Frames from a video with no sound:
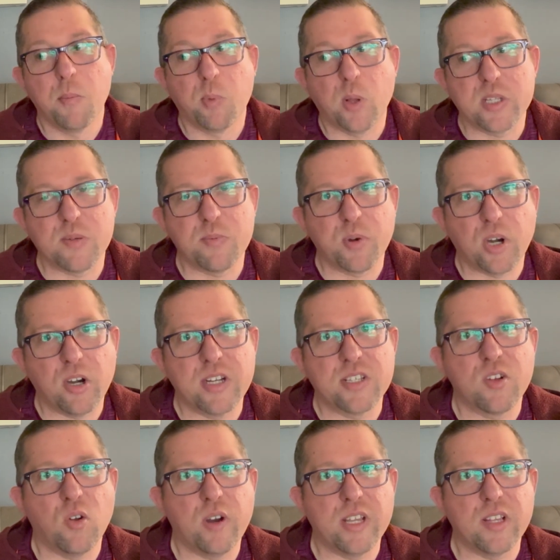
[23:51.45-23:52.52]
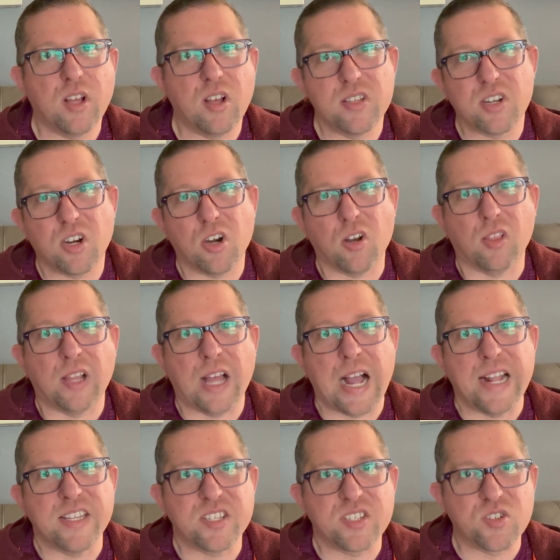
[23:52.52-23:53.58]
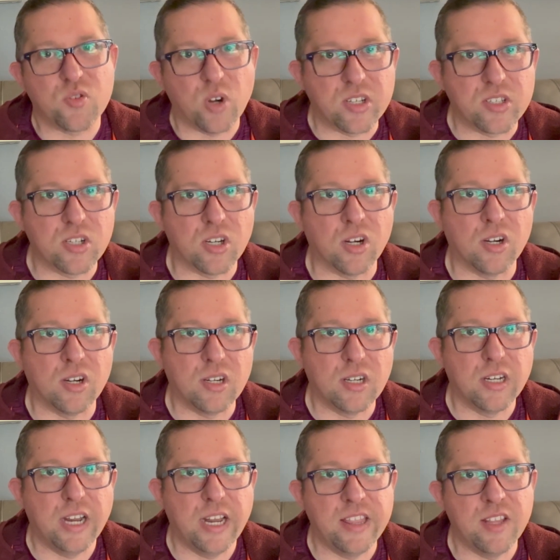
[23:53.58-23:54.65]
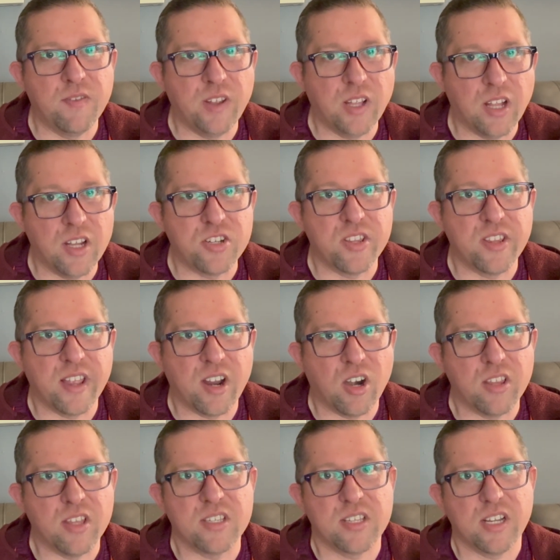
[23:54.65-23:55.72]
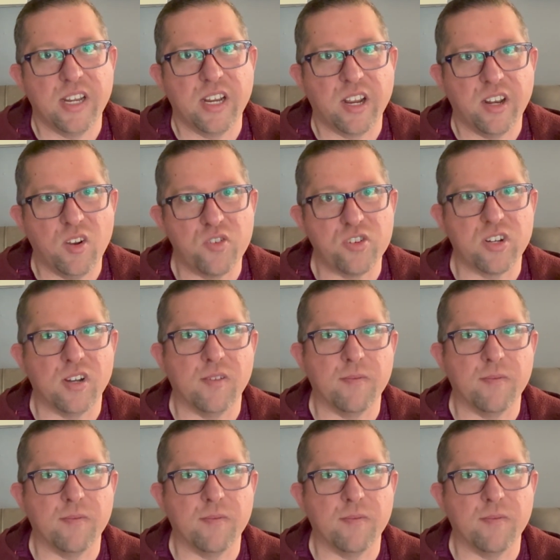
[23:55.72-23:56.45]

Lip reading: Pleasant Prairie zoning laws are a lot stricter in the village than they are in the city of Kenosha.